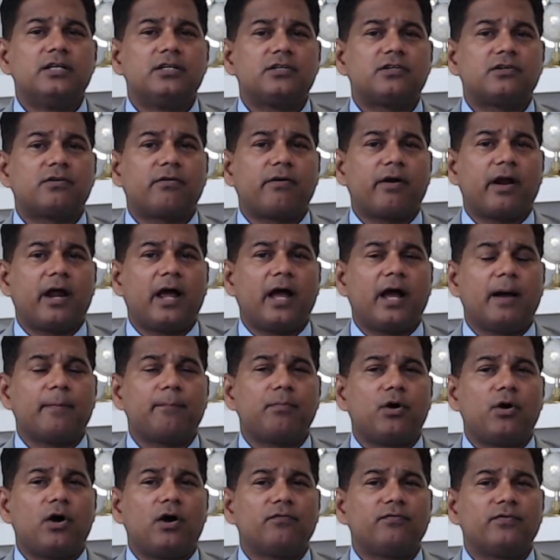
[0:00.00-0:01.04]
trap
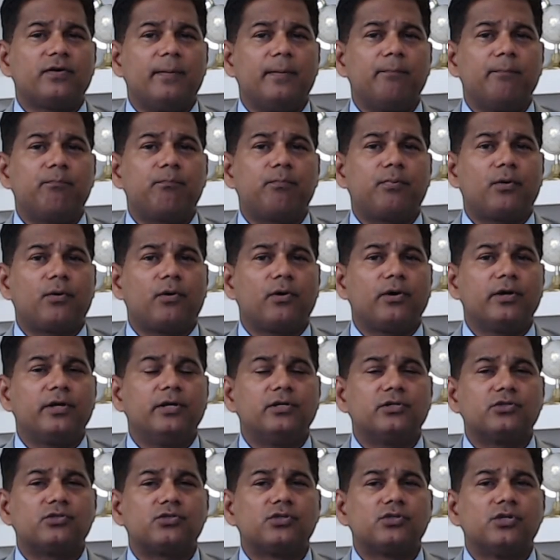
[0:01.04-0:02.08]
of
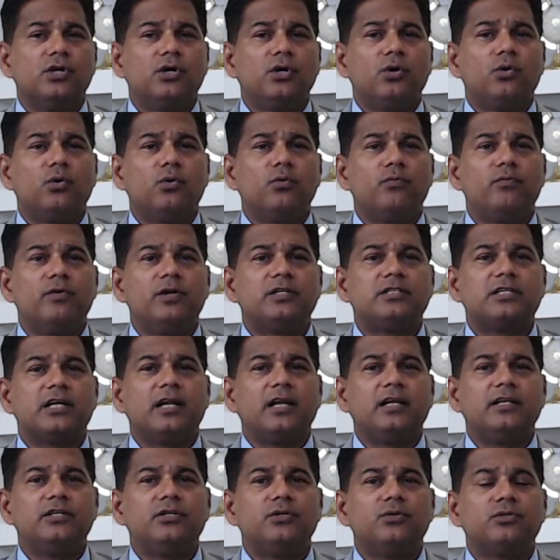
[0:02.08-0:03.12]
employers who will
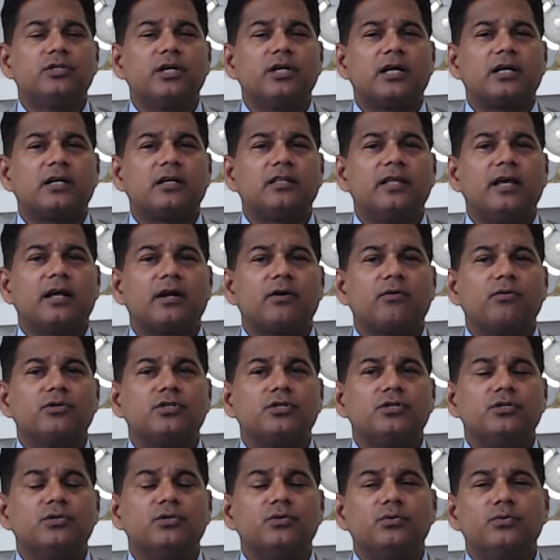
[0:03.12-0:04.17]
tell you that they are going
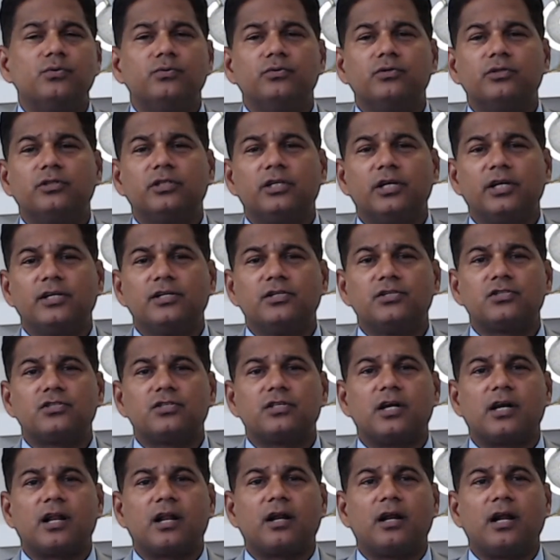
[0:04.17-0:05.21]
to do things
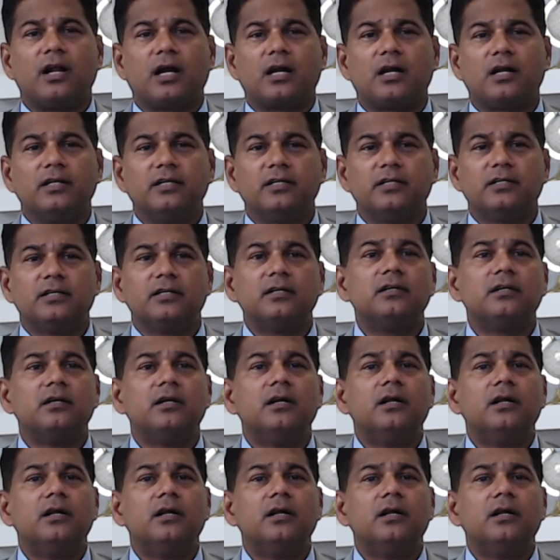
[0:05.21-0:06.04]
that are not legal.